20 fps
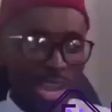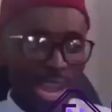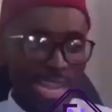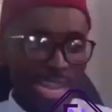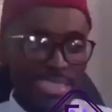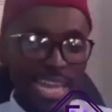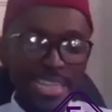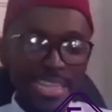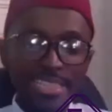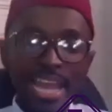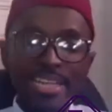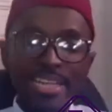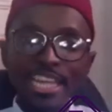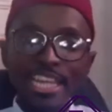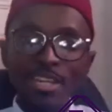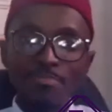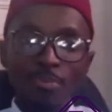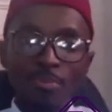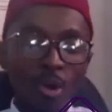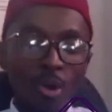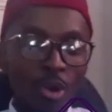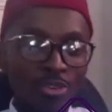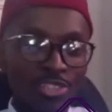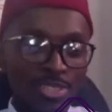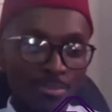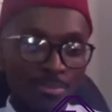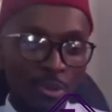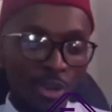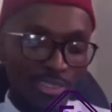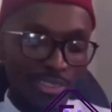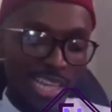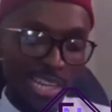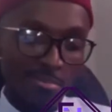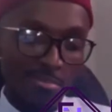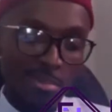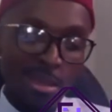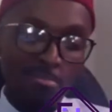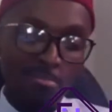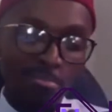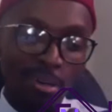I did both because I
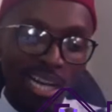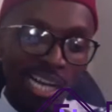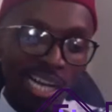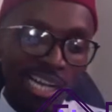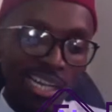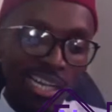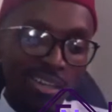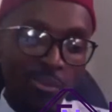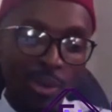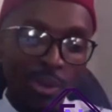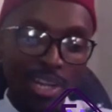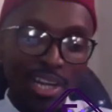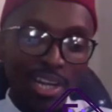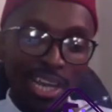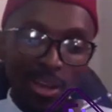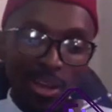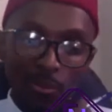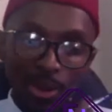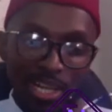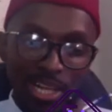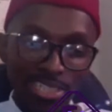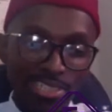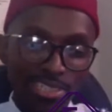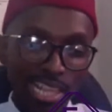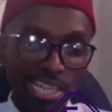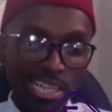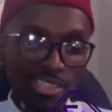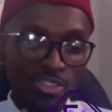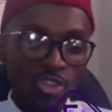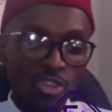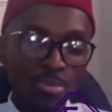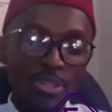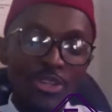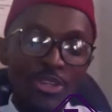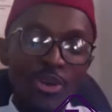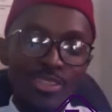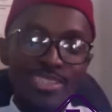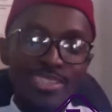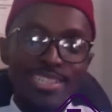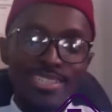remember when I started to be
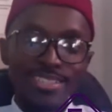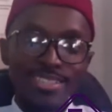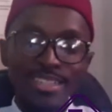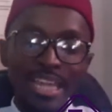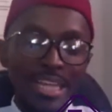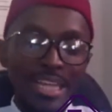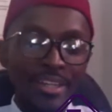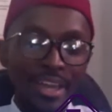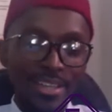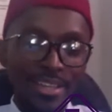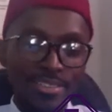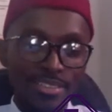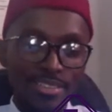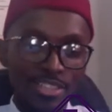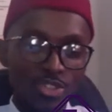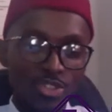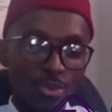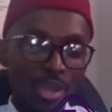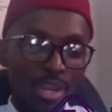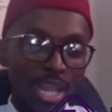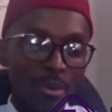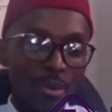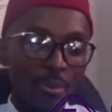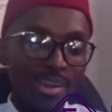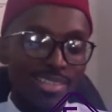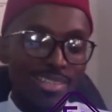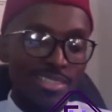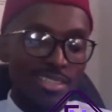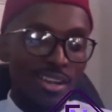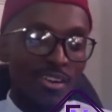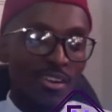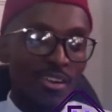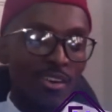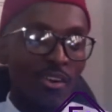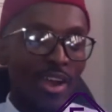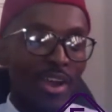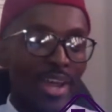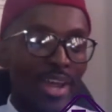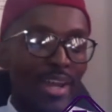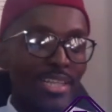noticed in the industry, when I was
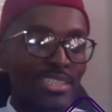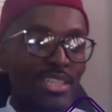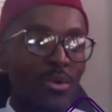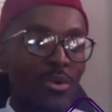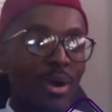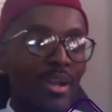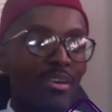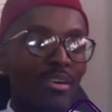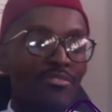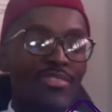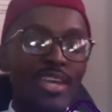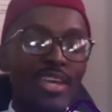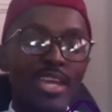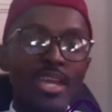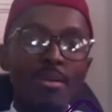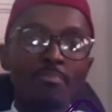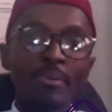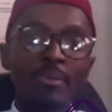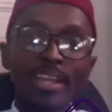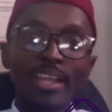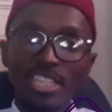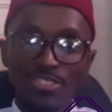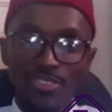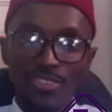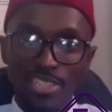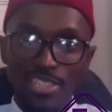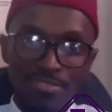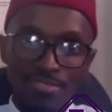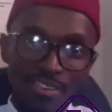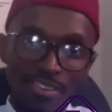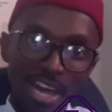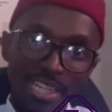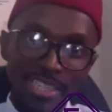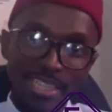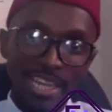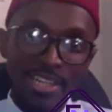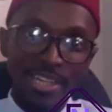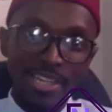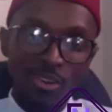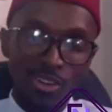organizing one of the biggest festivals
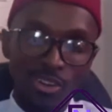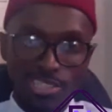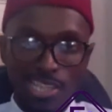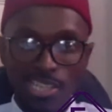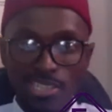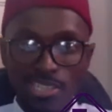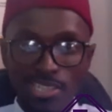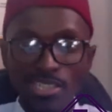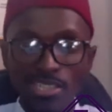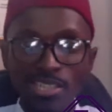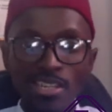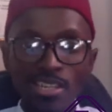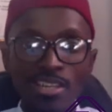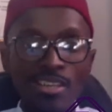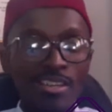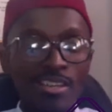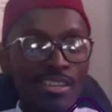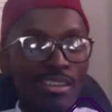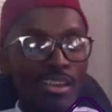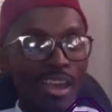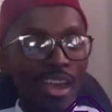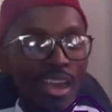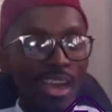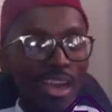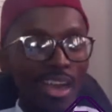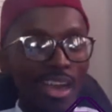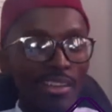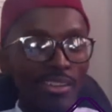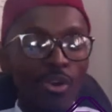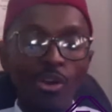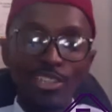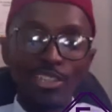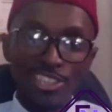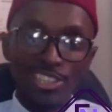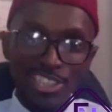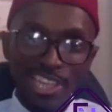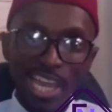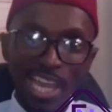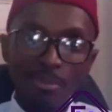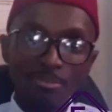here in Coxhead, and called
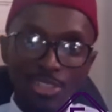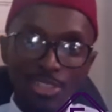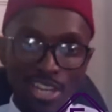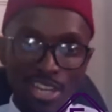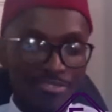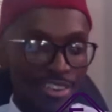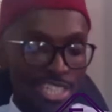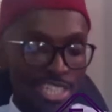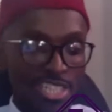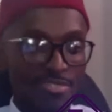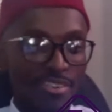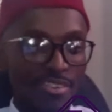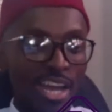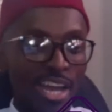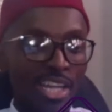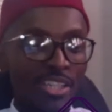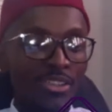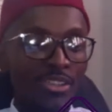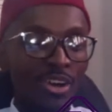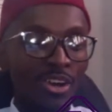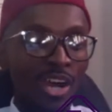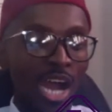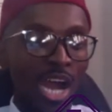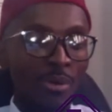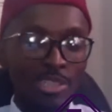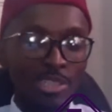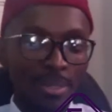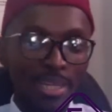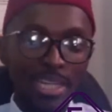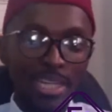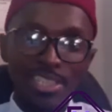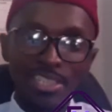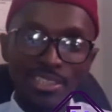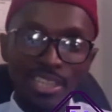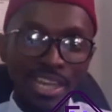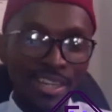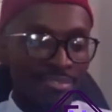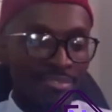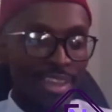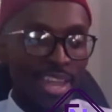JKM Festival. You know, I was managing
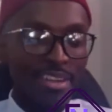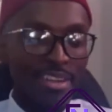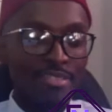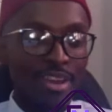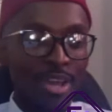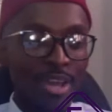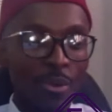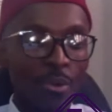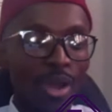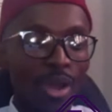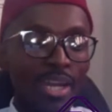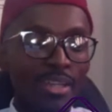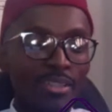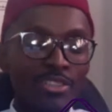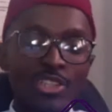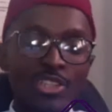that event very well.